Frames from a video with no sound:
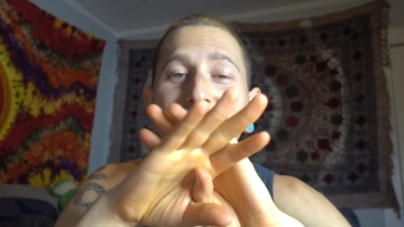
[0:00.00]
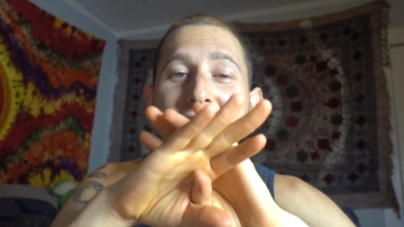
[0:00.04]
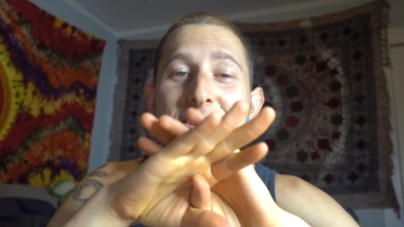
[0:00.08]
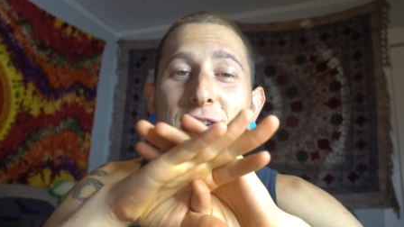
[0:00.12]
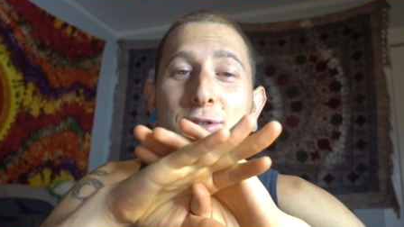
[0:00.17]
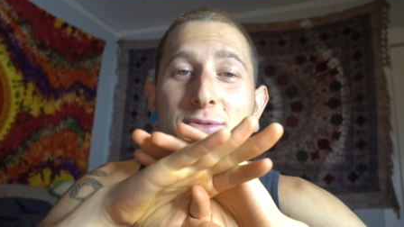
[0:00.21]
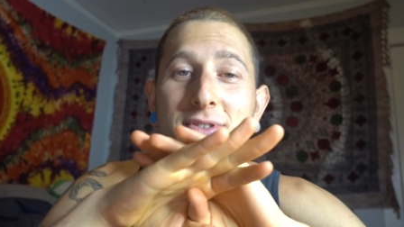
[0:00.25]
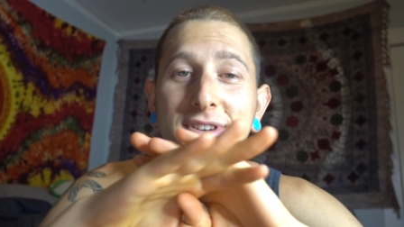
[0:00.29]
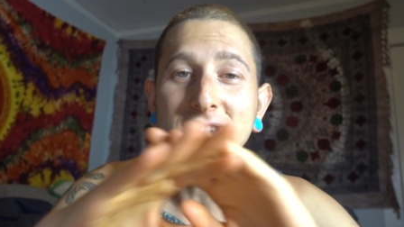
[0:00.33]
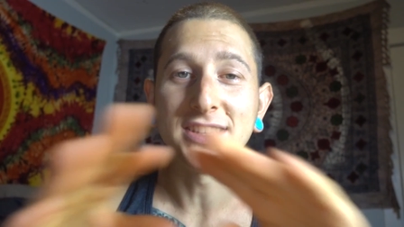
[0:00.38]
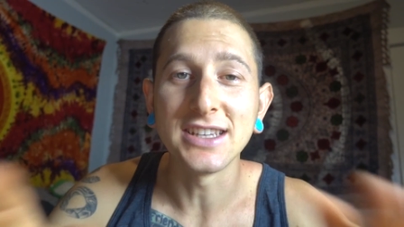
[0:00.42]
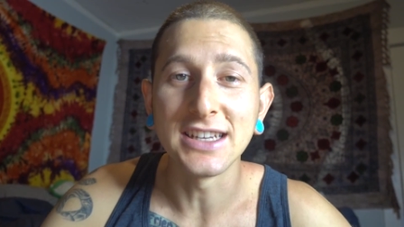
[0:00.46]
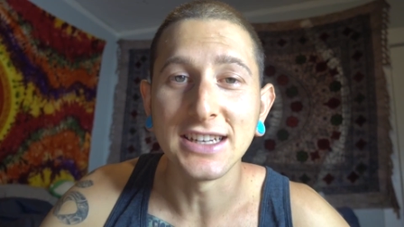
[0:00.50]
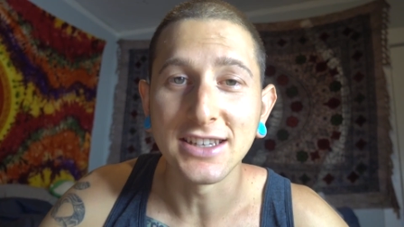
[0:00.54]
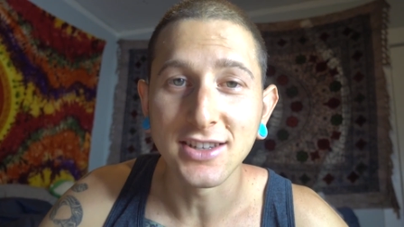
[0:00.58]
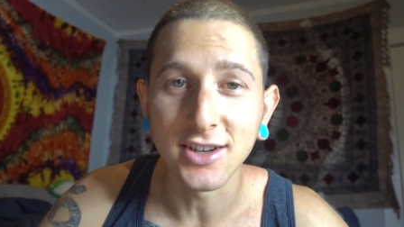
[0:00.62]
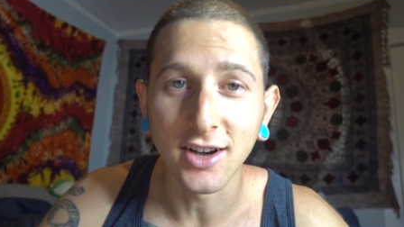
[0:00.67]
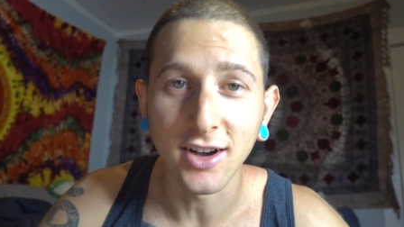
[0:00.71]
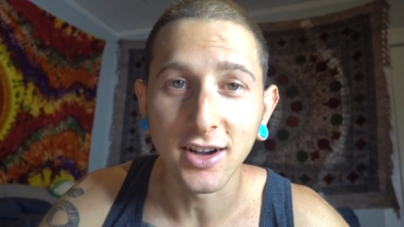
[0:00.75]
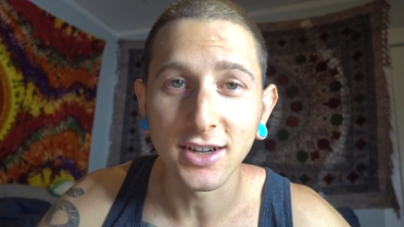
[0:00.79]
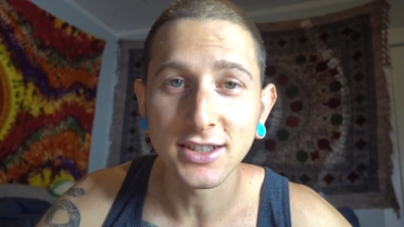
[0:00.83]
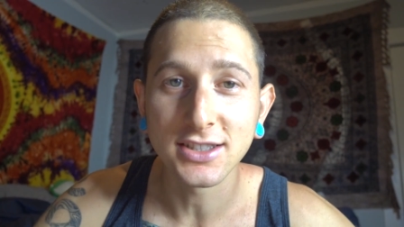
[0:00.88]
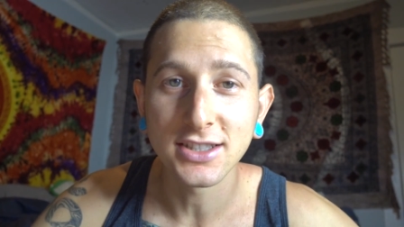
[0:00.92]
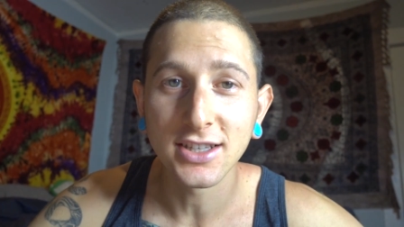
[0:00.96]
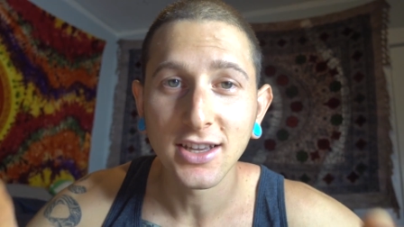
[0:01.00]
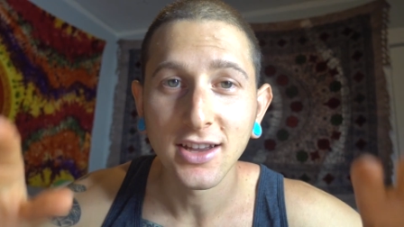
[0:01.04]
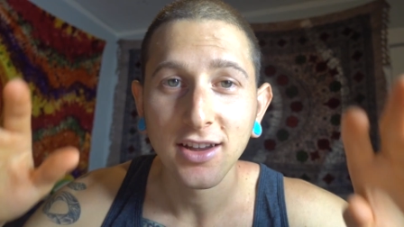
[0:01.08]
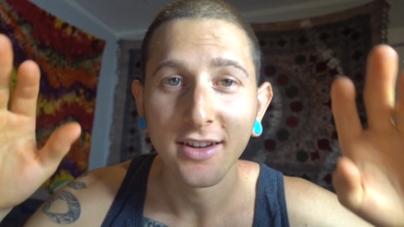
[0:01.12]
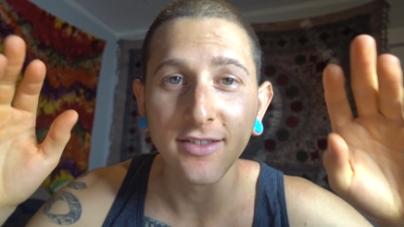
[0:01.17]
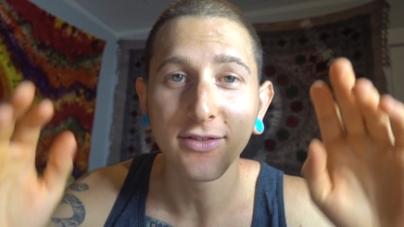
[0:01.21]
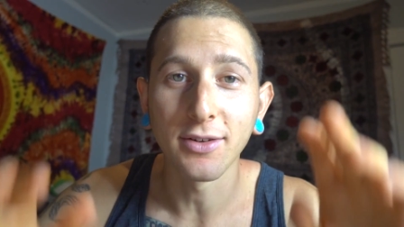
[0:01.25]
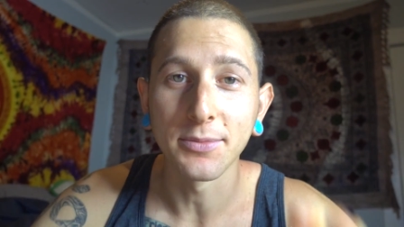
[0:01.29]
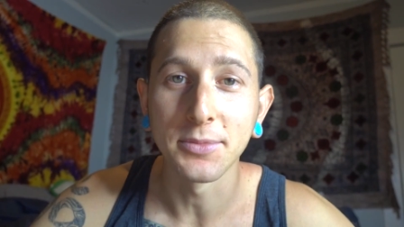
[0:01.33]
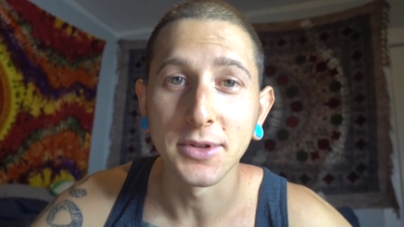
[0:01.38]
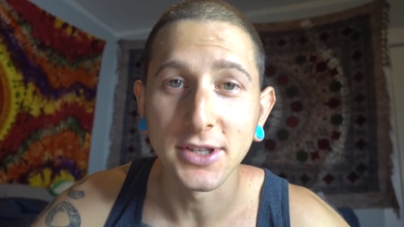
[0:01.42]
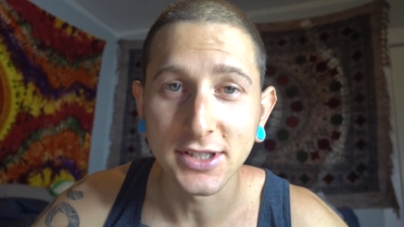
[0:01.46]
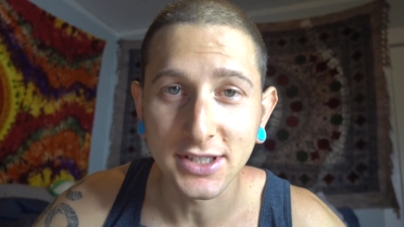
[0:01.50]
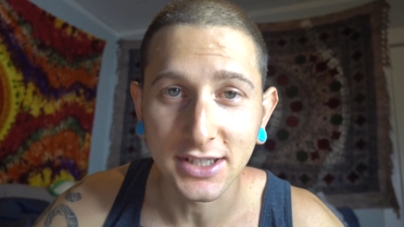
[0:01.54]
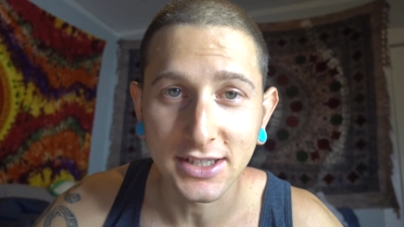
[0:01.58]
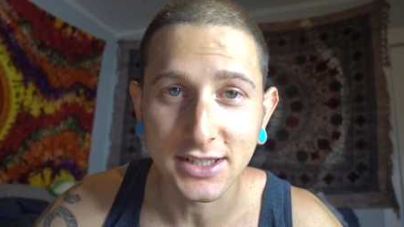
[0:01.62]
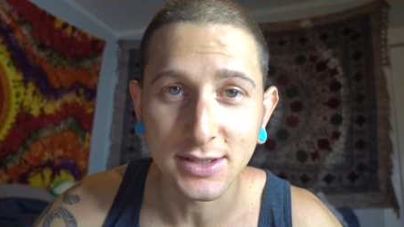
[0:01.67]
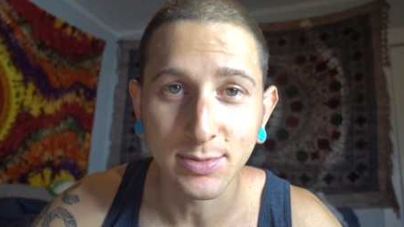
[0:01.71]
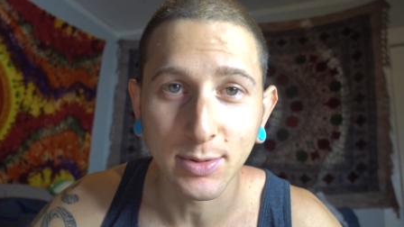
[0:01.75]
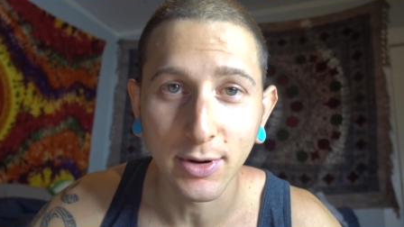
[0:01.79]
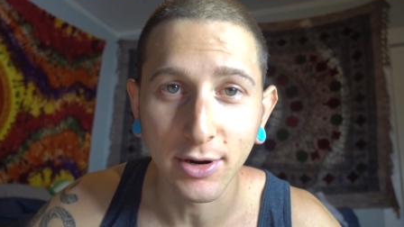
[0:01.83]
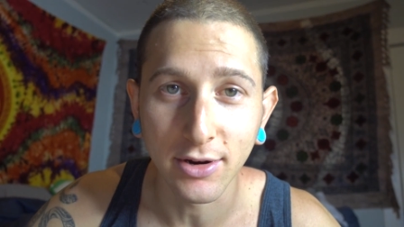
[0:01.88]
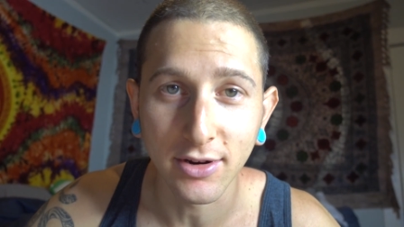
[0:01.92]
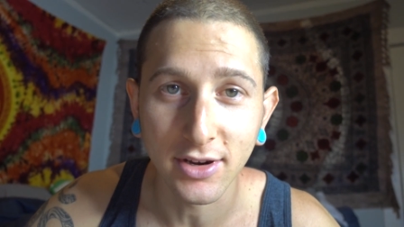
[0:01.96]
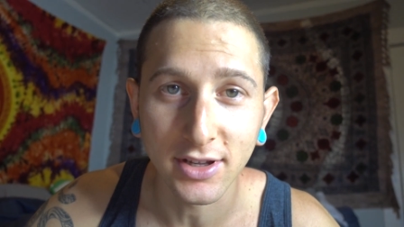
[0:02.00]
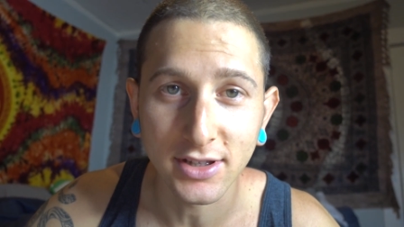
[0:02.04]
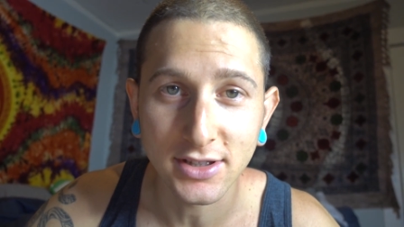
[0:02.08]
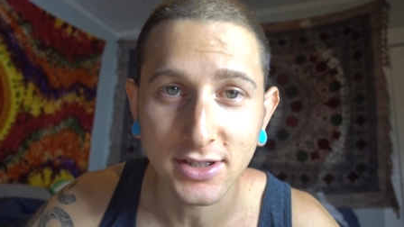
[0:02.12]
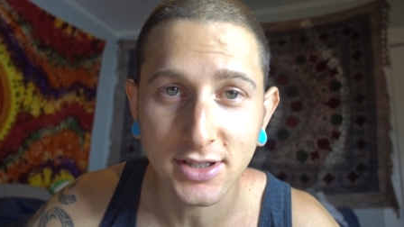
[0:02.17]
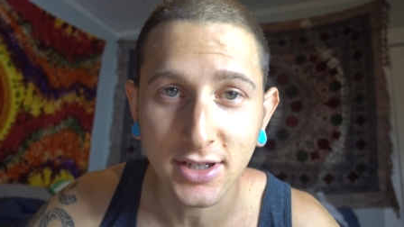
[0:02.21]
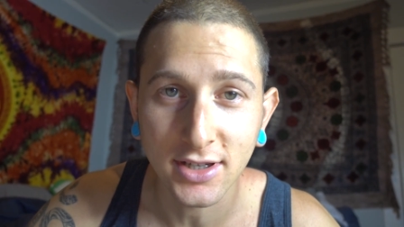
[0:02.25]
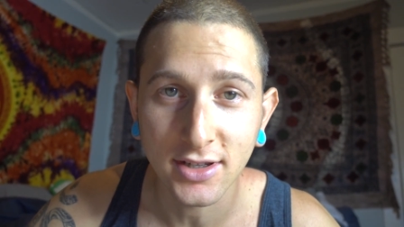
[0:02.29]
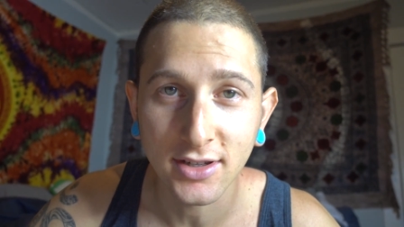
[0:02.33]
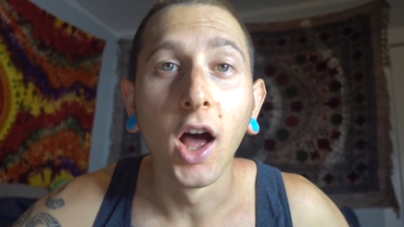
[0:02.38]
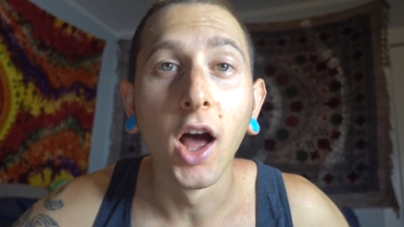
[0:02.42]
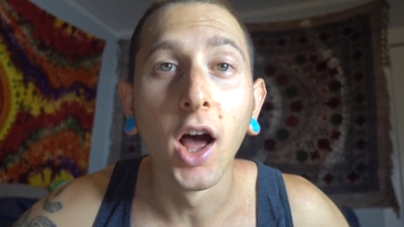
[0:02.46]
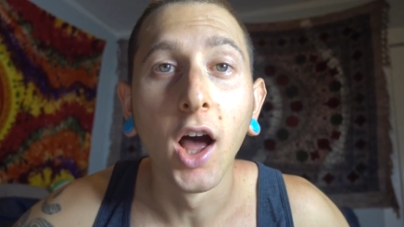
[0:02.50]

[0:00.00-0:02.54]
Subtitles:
to detox from this experience.